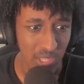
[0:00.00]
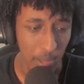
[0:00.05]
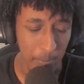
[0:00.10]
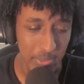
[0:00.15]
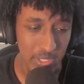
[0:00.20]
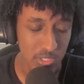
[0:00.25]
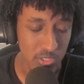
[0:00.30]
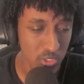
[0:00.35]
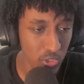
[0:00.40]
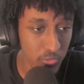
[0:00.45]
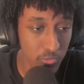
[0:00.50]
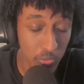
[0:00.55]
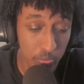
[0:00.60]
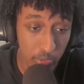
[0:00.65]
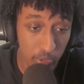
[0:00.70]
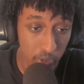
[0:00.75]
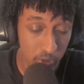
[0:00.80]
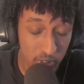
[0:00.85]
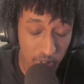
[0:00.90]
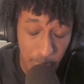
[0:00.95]
I mean, they're
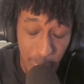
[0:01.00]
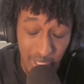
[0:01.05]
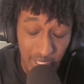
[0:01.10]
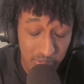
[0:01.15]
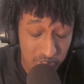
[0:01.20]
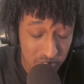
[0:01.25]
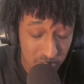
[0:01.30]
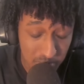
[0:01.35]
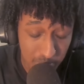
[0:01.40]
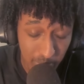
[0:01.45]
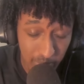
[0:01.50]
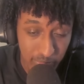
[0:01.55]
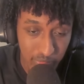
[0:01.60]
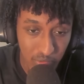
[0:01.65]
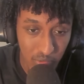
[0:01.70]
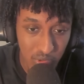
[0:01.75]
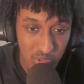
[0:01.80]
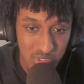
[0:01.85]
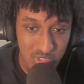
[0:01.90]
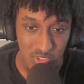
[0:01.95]
familiar. They battled each other
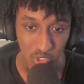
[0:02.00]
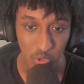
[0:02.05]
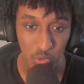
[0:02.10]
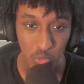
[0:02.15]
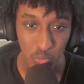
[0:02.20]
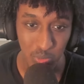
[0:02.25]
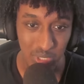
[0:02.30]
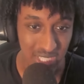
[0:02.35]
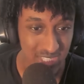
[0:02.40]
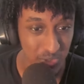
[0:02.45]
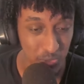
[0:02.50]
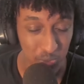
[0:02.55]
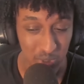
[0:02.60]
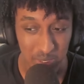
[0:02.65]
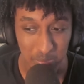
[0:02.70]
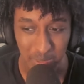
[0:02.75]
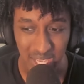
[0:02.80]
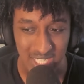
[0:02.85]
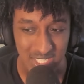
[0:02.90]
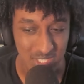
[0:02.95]
before, so we got the
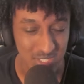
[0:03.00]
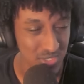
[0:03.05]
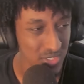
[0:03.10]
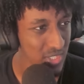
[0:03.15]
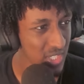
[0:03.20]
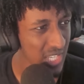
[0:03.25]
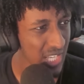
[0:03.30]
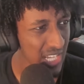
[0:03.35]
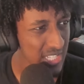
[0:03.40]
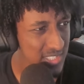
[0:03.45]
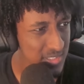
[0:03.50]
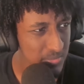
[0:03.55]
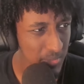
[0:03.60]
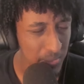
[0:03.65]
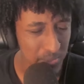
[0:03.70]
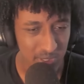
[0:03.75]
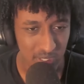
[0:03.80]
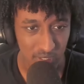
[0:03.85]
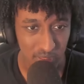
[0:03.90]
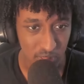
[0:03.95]
rematch. I think
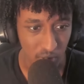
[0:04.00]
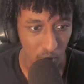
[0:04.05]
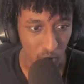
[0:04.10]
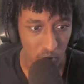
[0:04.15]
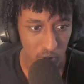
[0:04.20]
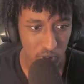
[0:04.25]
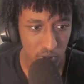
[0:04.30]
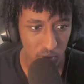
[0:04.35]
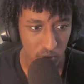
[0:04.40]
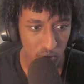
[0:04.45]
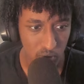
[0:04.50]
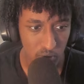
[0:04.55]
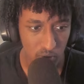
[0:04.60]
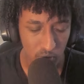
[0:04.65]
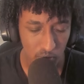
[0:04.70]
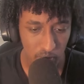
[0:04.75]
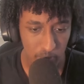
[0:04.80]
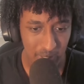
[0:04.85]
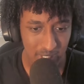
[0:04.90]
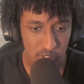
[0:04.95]
maybe the 3rd
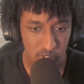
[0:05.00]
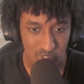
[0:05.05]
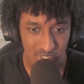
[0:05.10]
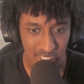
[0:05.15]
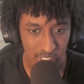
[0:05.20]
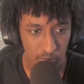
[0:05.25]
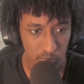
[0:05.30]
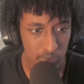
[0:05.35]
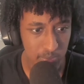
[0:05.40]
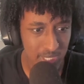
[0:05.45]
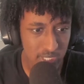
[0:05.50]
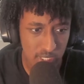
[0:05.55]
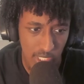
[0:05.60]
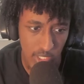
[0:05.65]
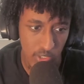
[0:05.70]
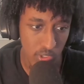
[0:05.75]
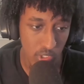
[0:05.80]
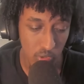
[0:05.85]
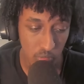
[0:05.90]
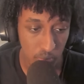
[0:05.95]
rematch or 2nd rematch.
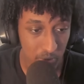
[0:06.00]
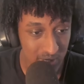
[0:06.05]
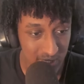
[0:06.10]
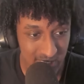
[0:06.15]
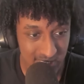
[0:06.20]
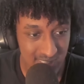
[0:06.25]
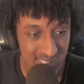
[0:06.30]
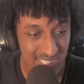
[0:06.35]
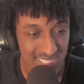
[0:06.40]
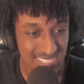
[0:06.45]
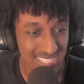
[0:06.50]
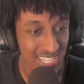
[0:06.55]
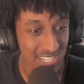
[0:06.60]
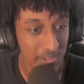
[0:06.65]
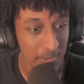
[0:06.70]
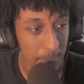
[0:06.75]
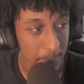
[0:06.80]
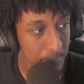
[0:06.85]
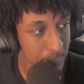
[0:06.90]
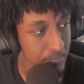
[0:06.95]
I don't know, but let's get
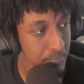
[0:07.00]
it.